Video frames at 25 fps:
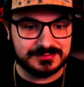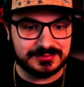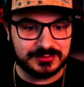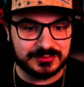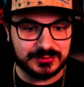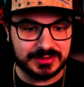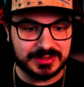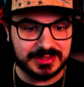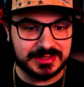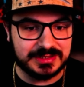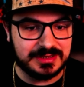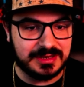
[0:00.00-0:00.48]

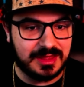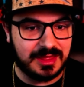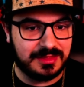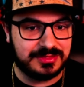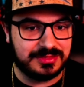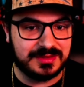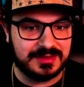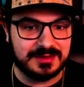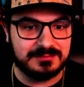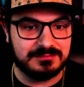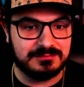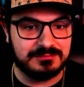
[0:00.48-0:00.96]
Really
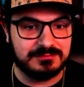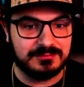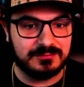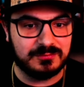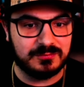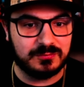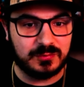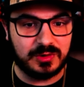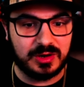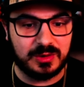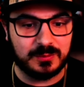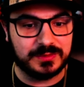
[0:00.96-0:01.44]
nothing
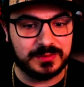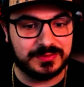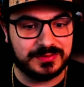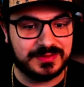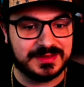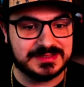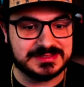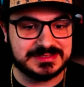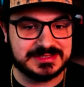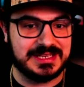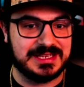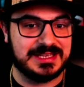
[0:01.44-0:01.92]
wrong with
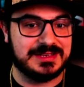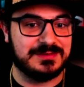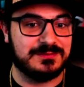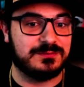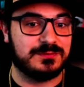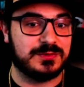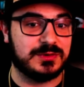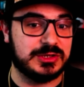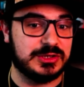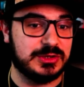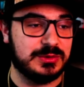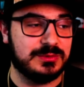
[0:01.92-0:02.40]
this. And
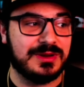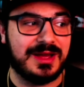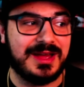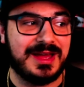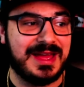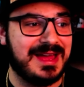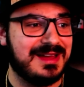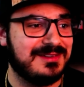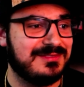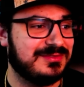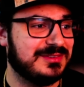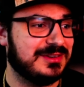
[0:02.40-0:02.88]
for you not
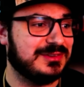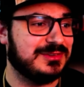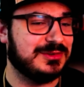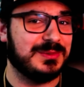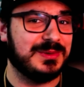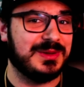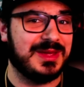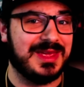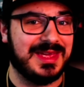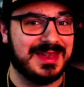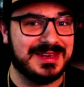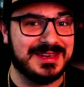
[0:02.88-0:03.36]
having to
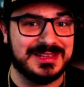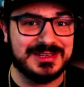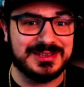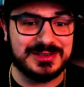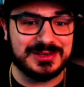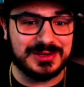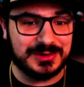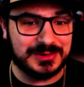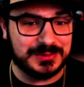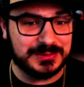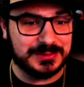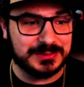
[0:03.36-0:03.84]
do any
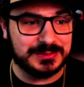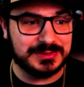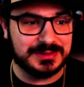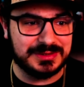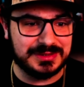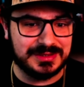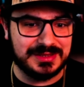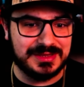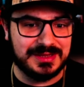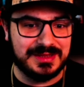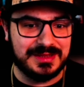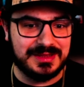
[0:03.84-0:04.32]
code,
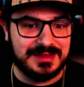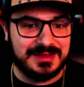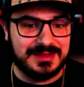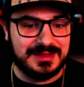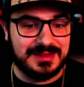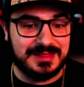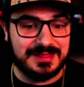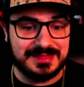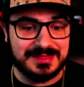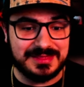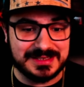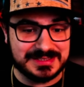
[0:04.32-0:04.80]

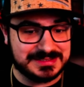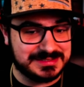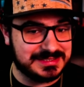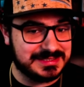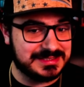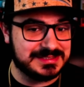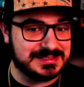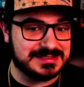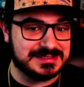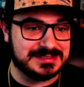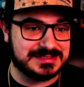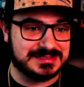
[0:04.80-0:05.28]
this
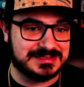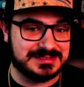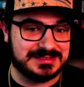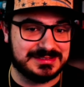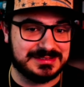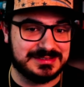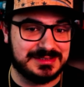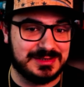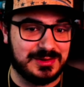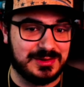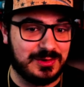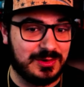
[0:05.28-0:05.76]
is
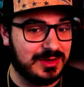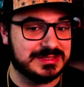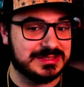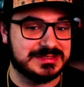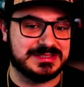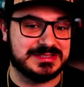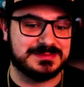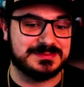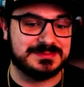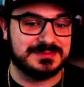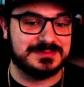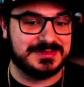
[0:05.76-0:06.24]

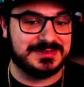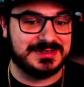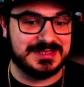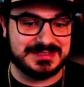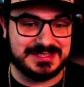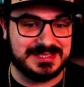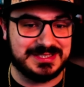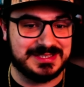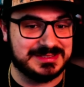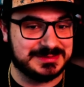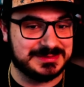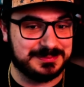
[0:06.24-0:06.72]
awesome.
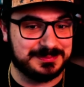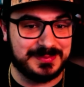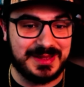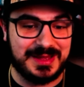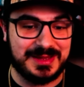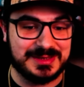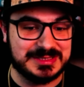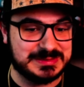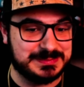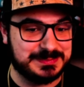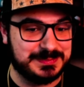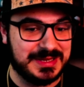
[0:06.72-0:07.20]
This is
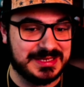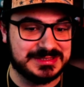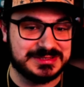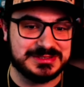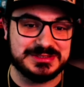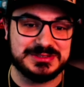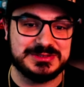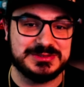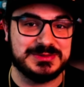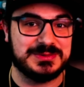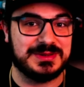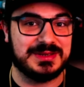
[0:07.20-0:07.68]
about as best
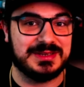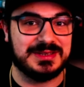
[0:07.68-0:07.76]
as you can